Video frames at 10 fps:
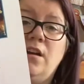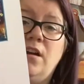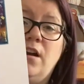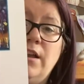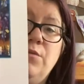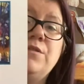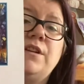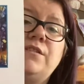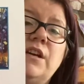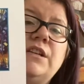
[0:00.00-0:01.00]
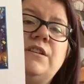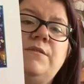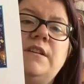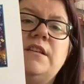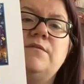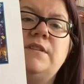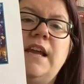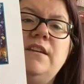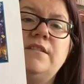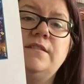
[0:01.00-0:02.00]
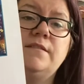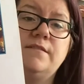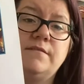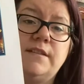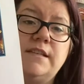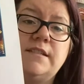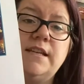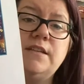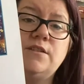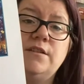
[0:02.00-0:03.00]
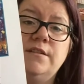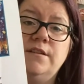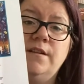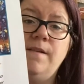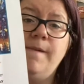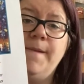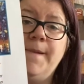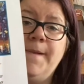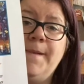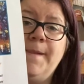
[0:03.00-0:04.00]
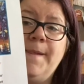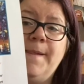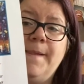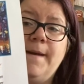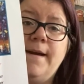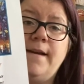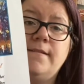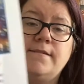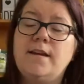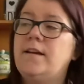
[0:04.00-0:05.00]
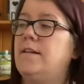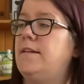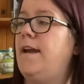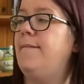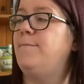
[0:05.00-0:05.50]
I also started doing this on tent stitch, and yeah,